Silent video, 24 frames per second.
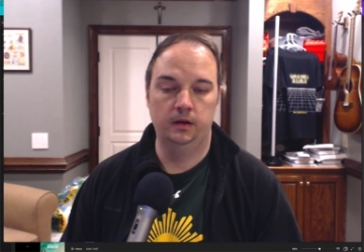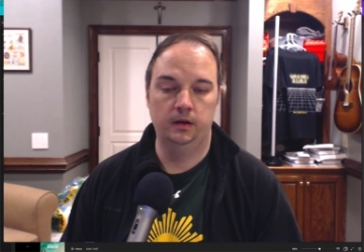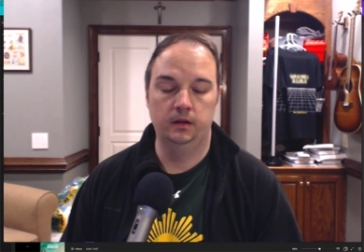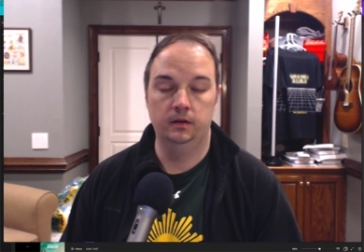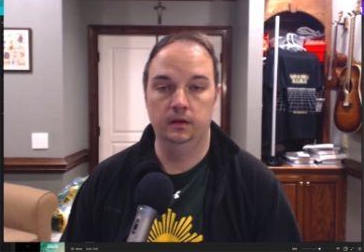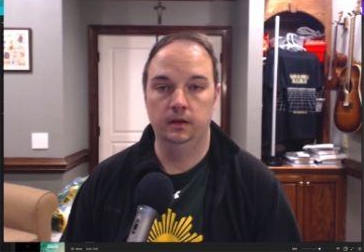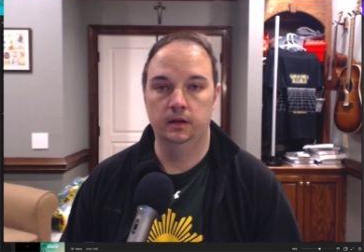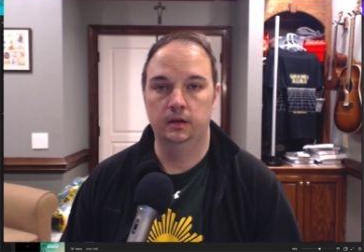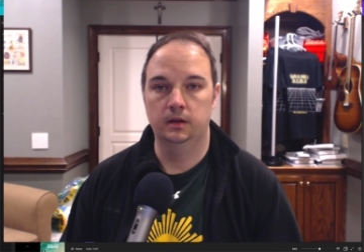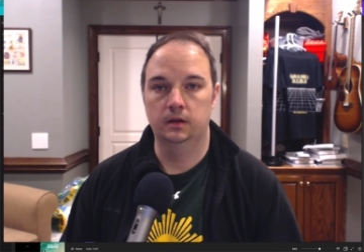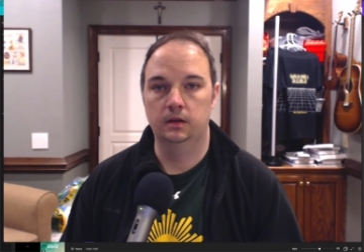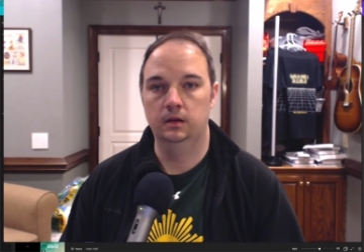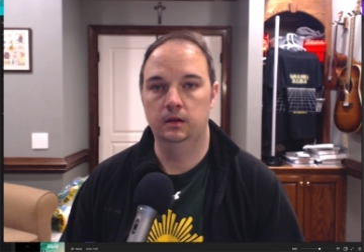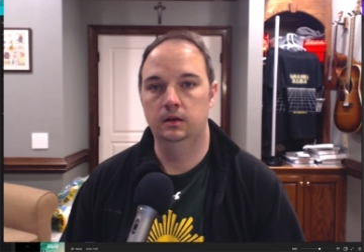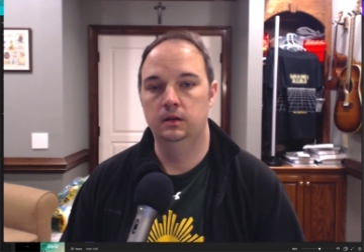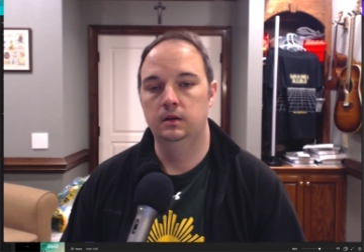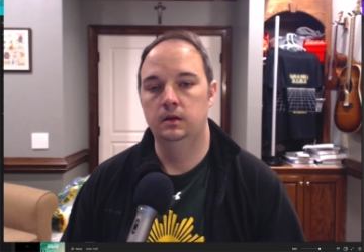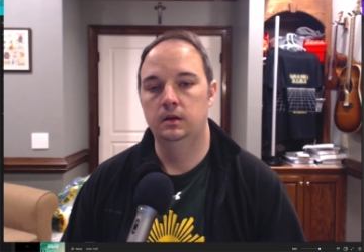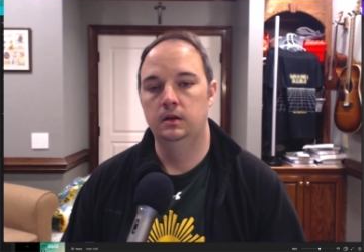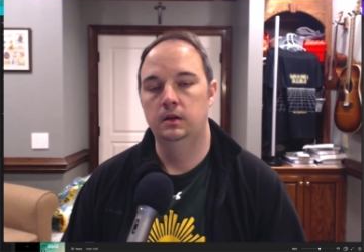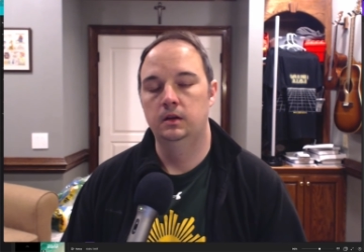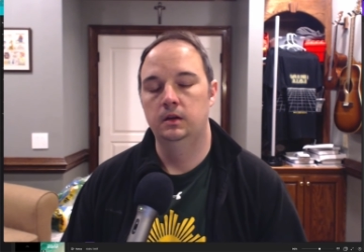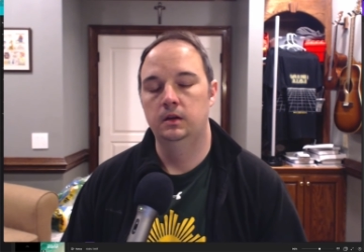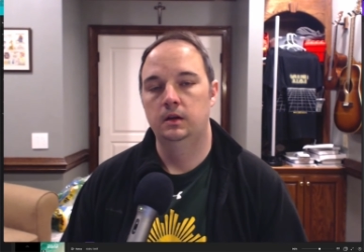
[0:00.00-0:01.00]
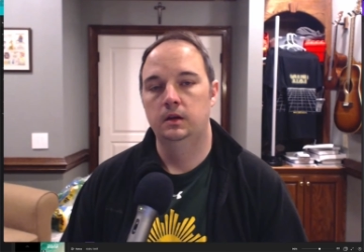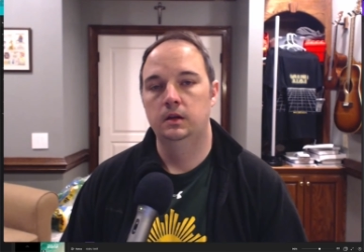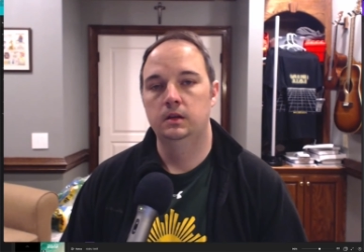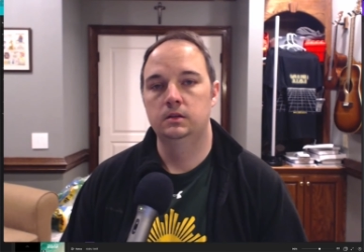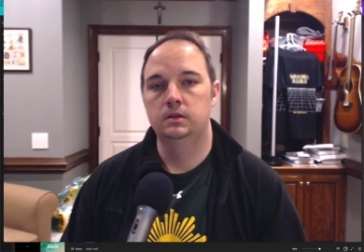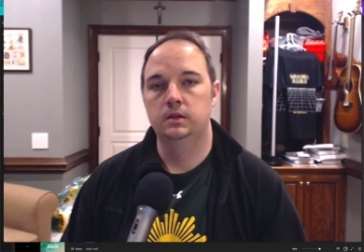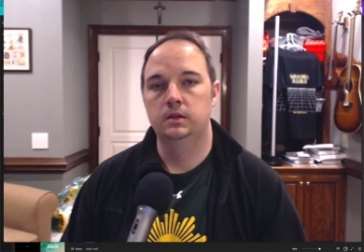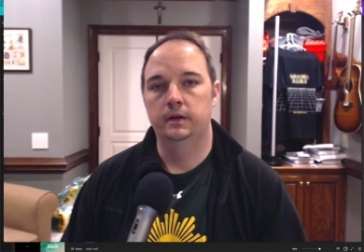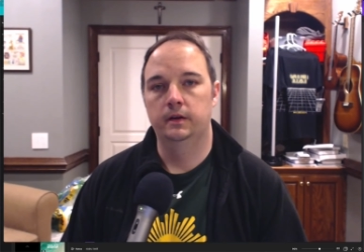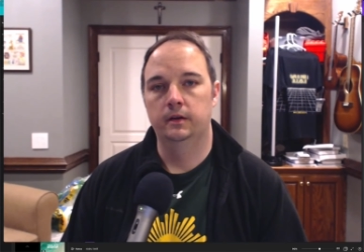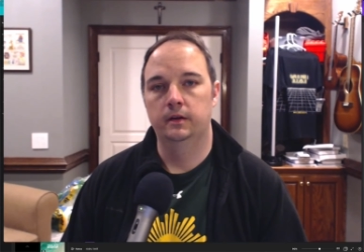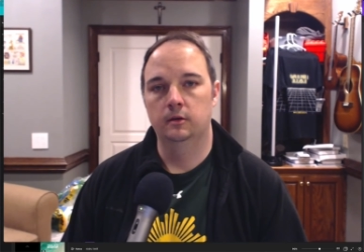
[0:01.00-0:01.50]
like 10
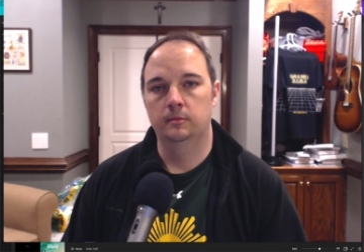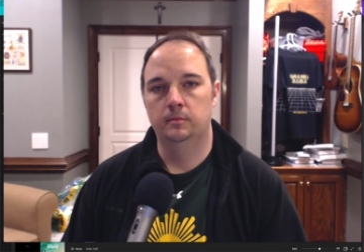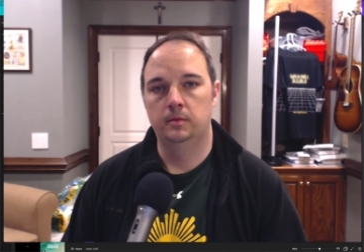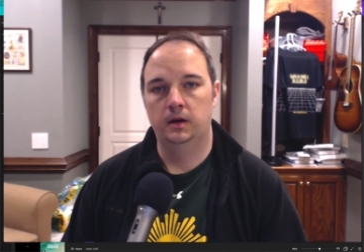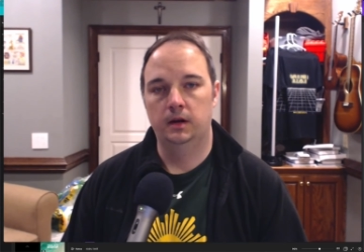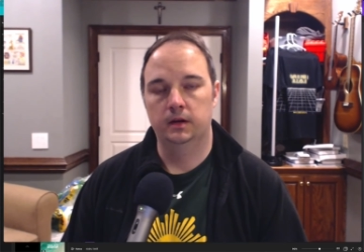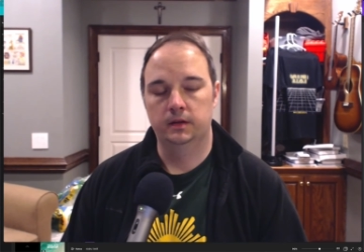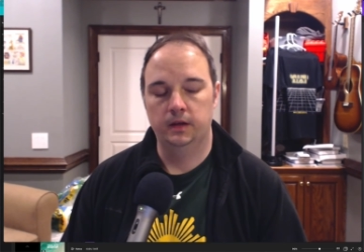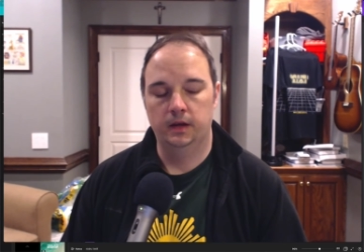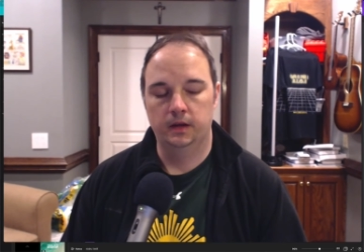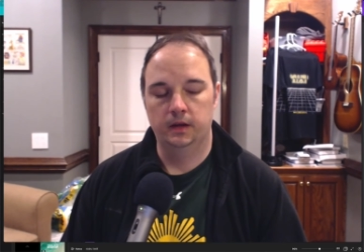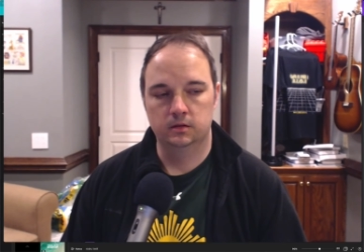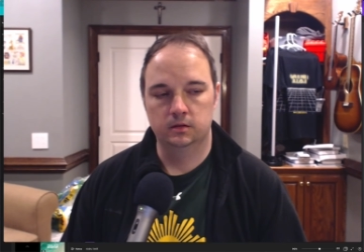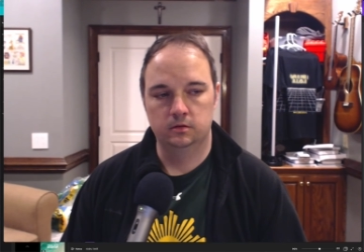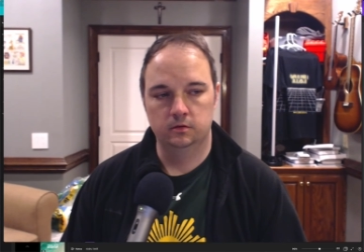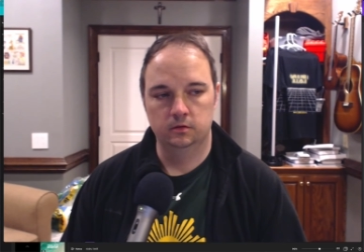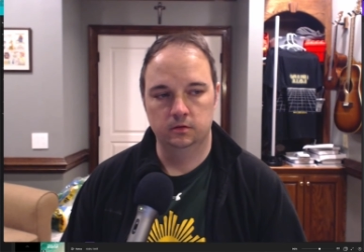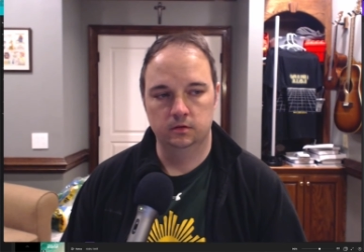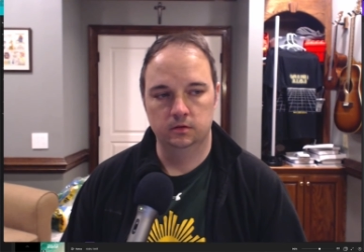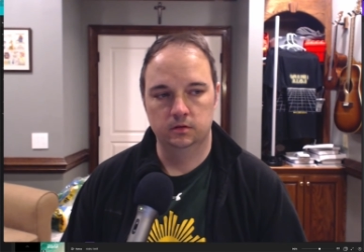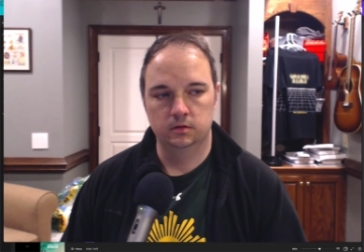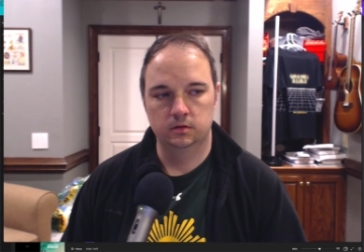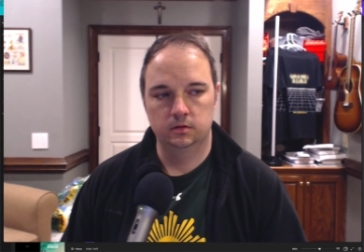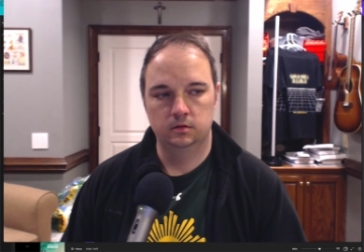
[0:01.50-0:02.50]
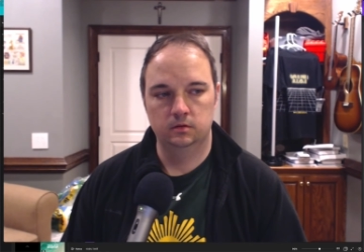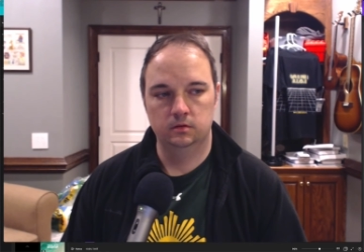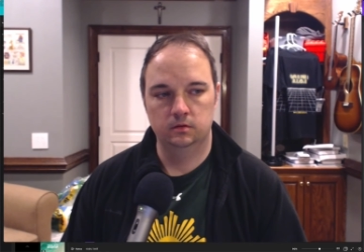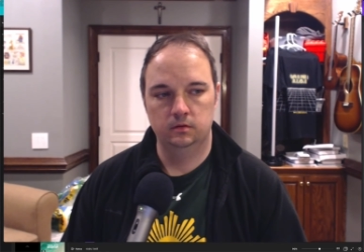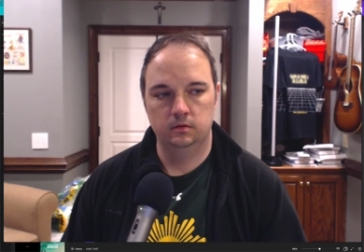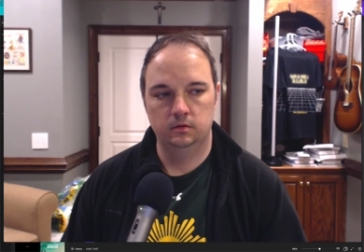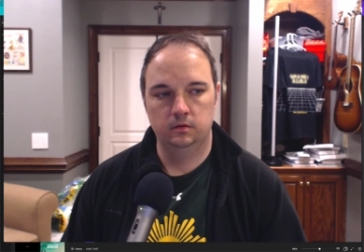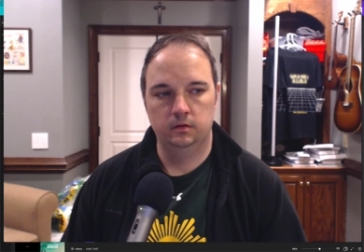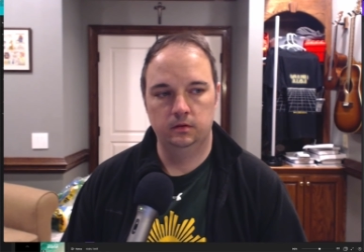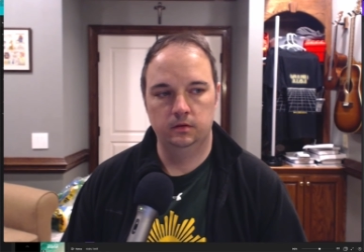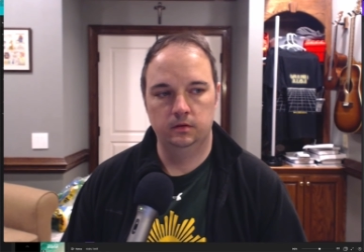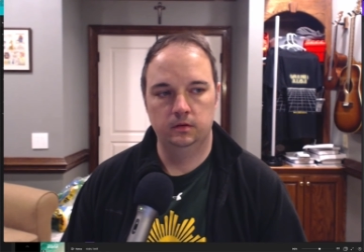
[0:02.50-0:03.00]
other podcasters
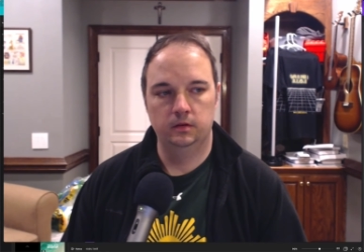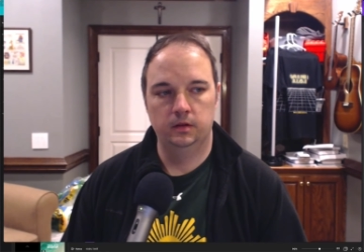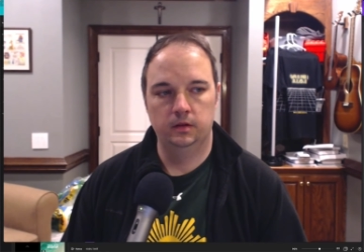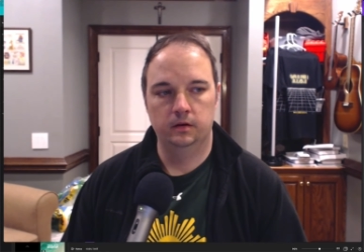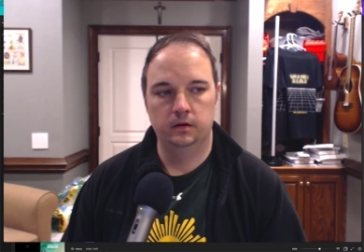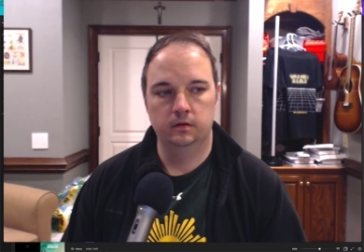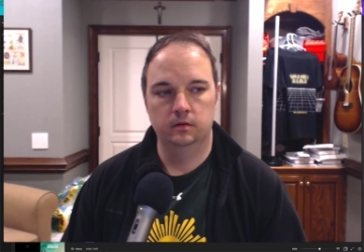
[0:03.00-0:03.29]
that